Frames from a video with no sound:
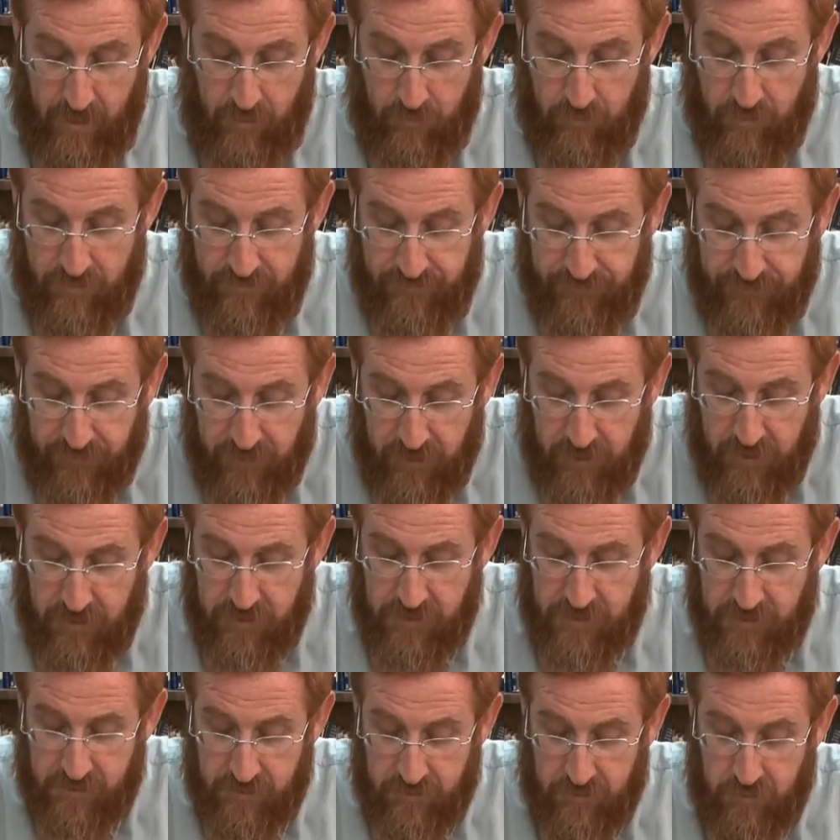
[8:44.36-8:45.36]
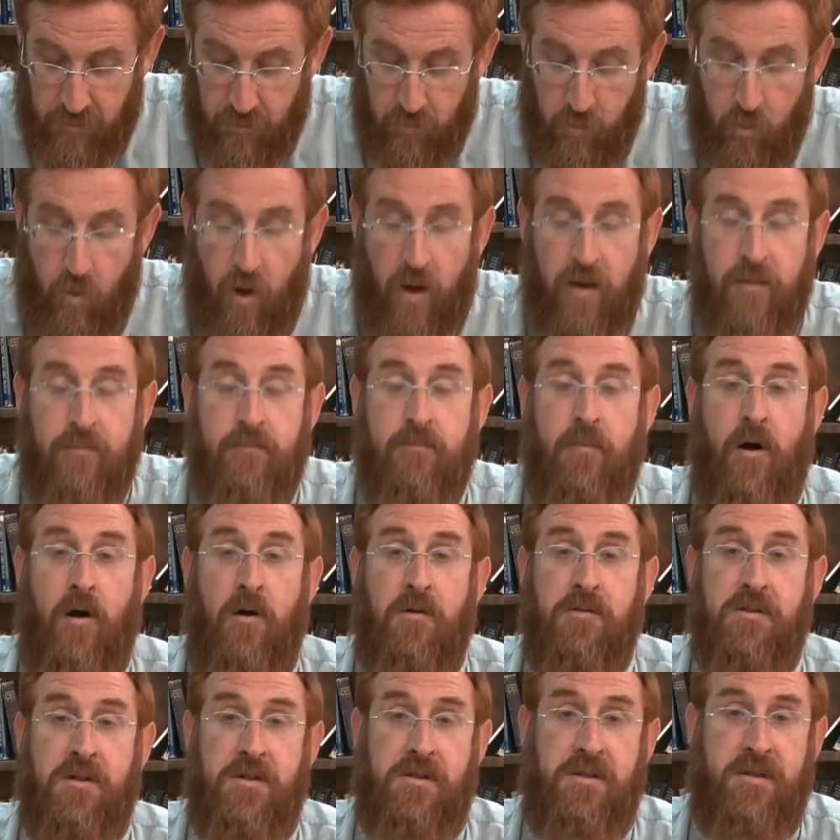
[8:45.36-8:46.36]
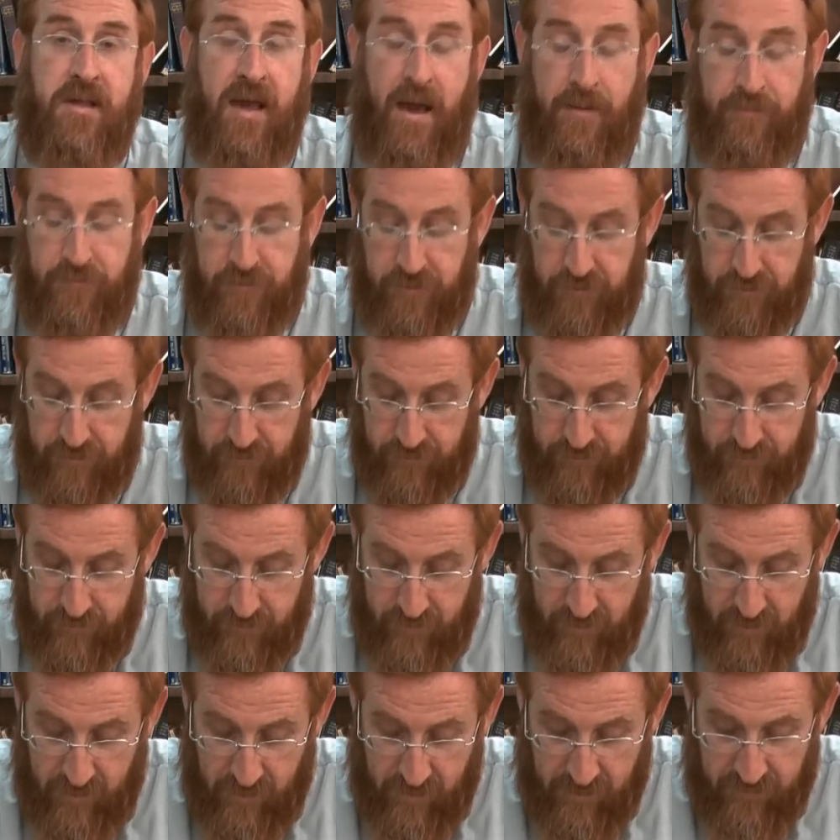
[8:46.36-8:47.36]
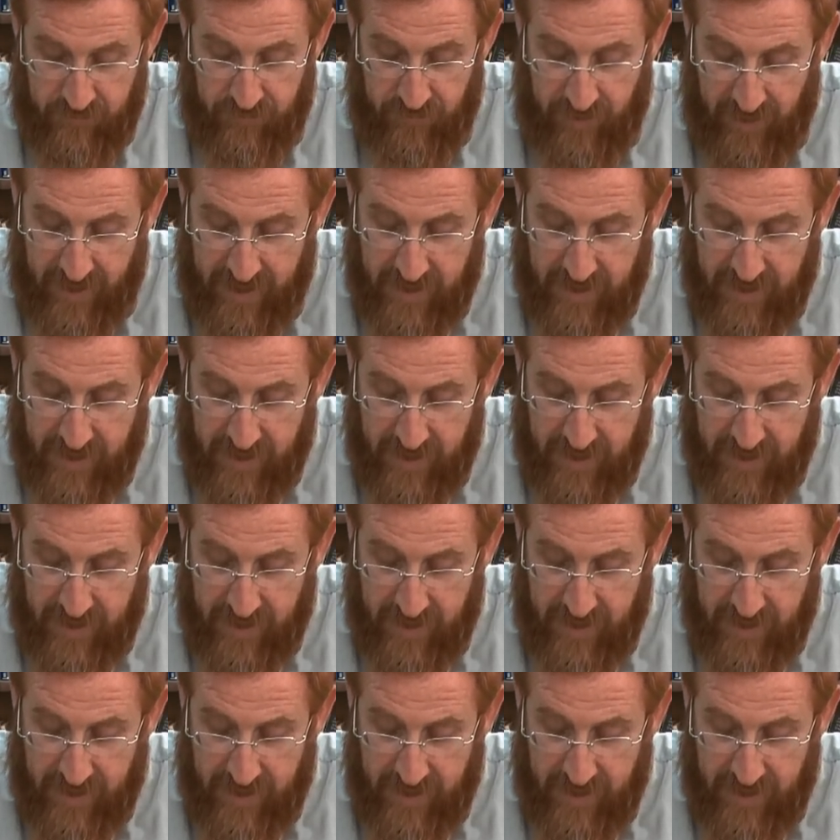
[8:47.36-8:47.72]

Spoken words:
refers to what Moses captured. And